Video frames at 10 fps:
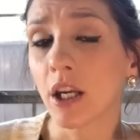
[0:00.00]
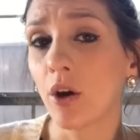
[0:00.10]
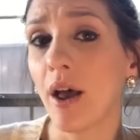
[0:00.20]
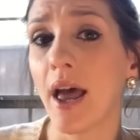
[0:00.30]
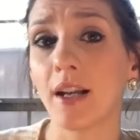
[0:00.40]
gonna
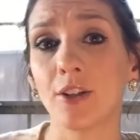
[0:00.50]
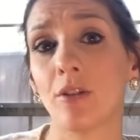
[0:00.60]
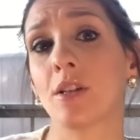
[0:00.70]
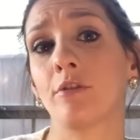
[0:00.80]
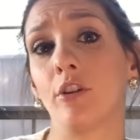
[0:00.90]
go ahead and
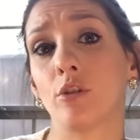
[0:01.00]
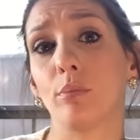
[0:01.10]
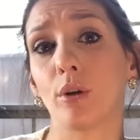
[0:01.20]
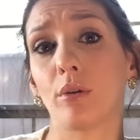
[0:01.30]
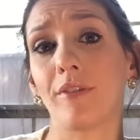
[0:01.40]
do this
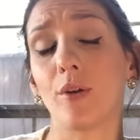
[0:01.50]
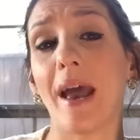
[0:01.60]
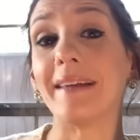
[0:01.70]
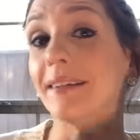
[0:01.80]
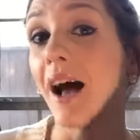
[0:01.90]
first book review
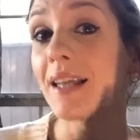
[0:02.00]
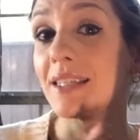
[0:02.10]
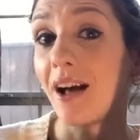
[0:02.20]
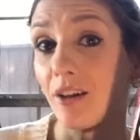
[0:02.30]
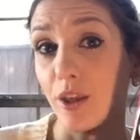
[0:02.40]
and
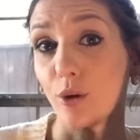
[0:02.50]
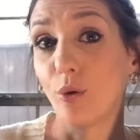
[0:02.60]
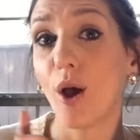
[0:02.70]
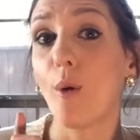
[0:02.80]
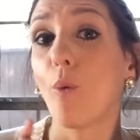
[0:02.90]
not tell
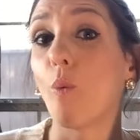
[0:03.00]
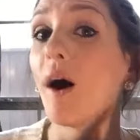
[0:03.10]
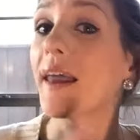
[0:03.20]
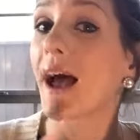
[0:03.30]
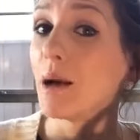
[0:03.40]
you
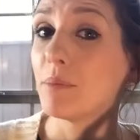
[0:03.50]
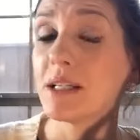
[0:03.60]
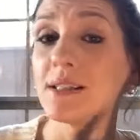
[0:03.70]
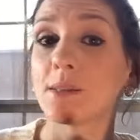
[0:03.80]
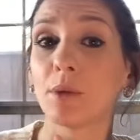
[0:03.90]
what
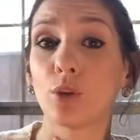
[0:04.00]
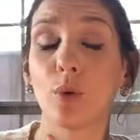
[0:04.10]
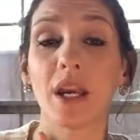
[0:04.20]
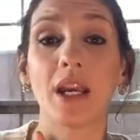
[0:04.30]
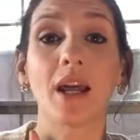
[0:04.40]
happens
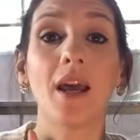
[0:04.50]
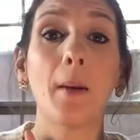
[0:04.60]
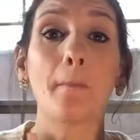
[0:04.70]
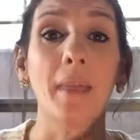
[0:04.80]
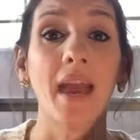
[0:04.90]
between
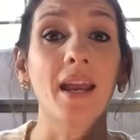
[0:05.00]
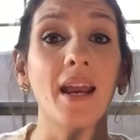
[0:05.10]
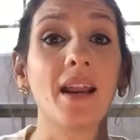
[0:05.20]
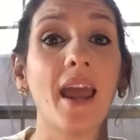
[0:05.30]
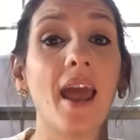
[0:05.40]

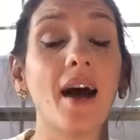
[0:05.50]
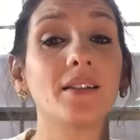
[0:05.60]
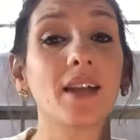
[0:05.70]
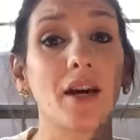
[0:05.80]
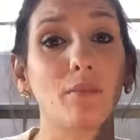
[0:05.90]
Megan
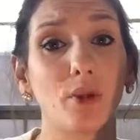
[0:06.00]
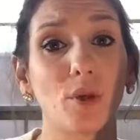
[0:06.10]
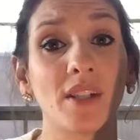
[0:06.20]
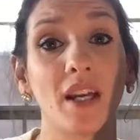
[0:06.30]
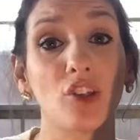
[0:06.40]
and
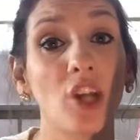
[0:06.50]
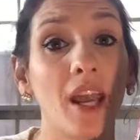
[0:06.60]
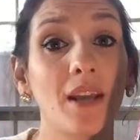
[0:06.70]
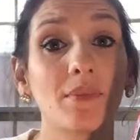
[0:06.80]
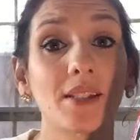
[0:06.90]
Ambrose Saint
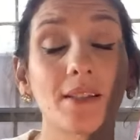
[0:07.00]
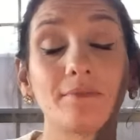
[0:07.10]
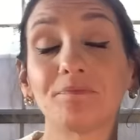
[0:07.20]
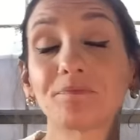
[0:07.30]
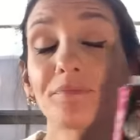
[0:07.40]
James,
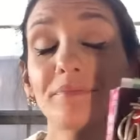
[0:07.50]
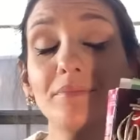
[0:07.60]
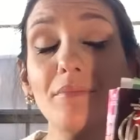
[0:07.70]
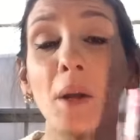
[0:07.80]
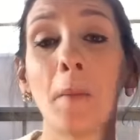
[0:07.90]

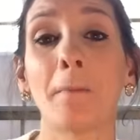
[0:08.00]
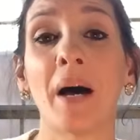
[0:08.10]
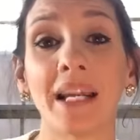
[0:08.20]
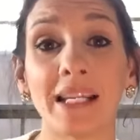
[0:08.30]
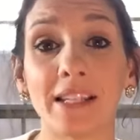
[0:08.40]

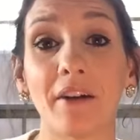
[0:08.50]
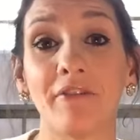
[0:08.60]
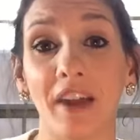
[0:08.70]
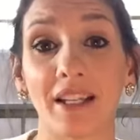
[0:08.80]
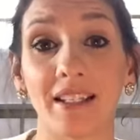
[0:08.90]
but it's
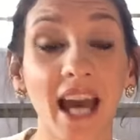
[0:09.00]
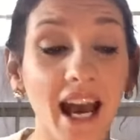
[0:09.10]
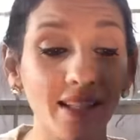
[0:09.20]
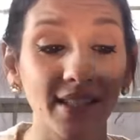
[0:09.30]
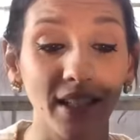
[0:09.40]

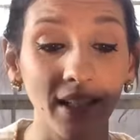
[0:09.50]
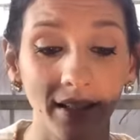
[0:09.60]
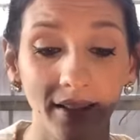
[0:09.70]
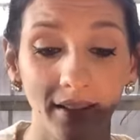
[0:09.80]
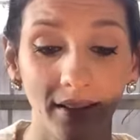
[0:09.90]

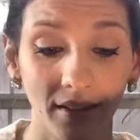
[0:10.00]
fantastic.